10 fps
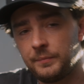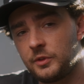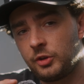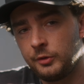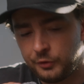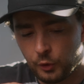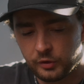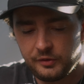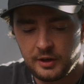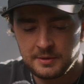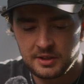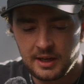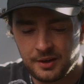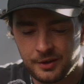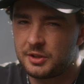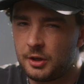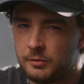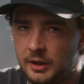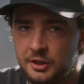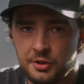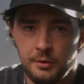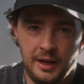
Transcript: to 40 frames a second because I don't really shoot